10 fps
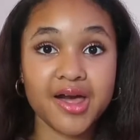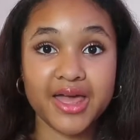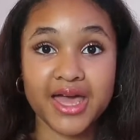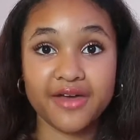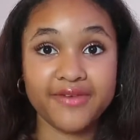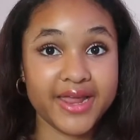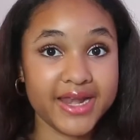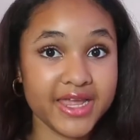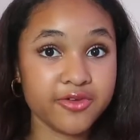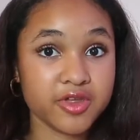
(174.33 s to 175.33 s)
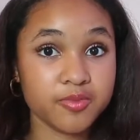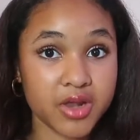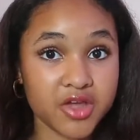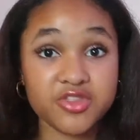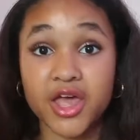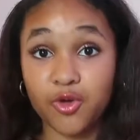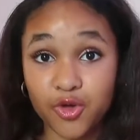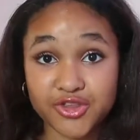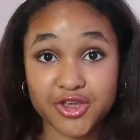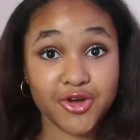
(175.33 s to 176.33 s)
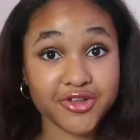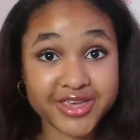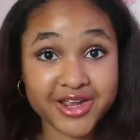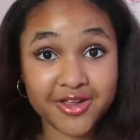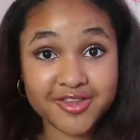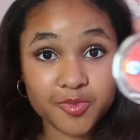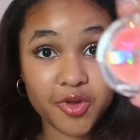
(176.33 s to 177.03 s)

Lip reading: I have a liquid blush that I also got in glossy